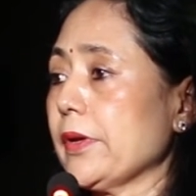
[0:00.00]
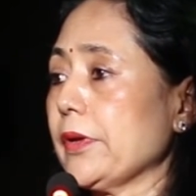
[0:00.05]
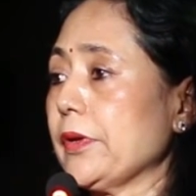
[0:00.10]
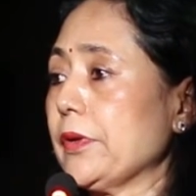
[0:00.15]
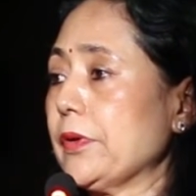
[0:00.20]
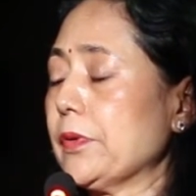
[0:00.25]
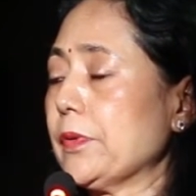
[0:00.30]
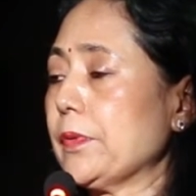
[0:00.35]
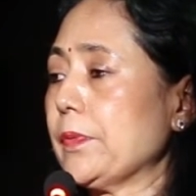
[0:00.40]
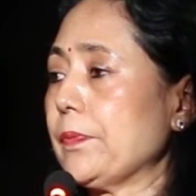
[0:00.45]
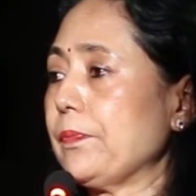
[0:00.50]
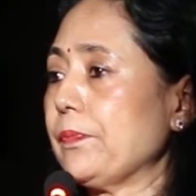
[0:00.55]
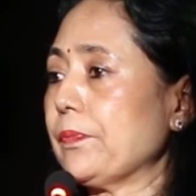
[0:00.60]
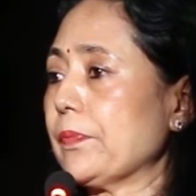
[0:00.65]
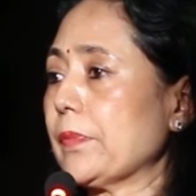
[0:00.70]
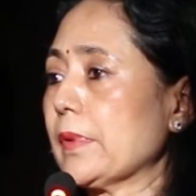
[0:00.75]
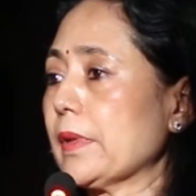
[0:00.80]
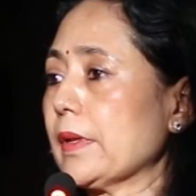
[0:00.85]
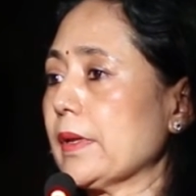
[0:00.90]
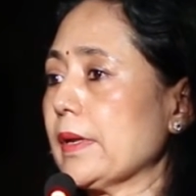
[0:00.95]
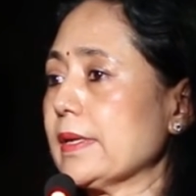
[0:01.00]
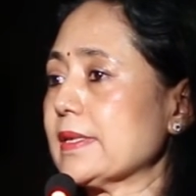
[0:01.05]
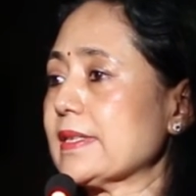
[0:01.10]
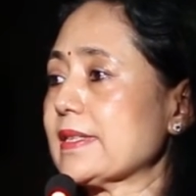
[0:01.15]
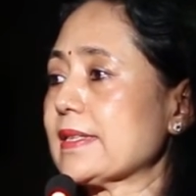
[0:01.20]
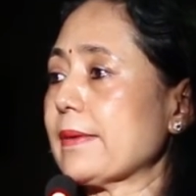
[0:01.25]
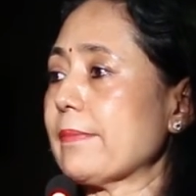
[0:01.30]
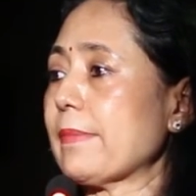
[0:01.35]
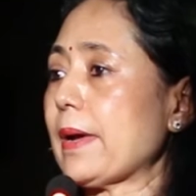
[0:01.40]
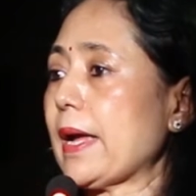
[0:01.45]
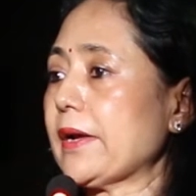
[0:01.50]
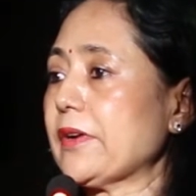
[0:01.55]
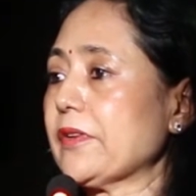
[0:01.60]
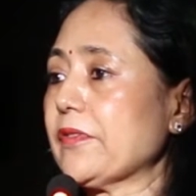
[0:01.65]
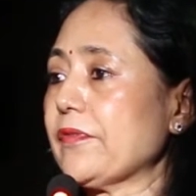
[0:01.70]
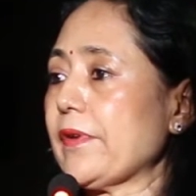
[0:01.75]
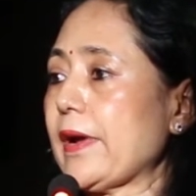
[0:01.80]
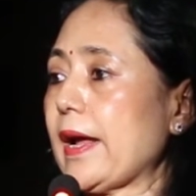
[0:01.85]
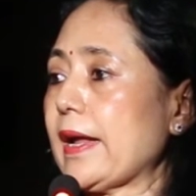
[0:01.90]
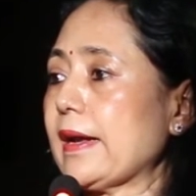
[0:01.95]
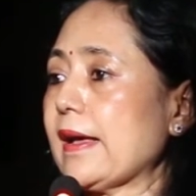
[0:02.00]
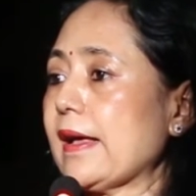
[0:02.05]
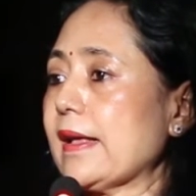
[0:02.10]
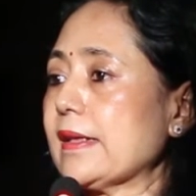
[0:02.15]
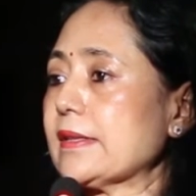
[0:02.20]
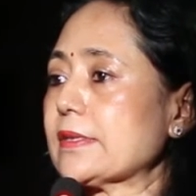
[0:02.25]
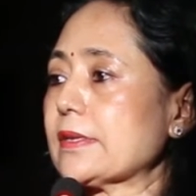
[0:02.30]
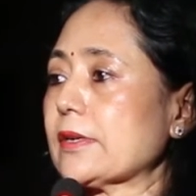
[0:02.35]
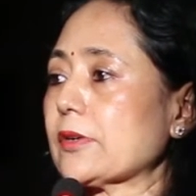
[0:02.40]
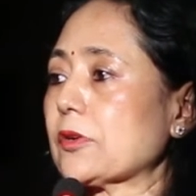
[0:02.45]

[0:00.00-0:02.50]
it's the microfinance,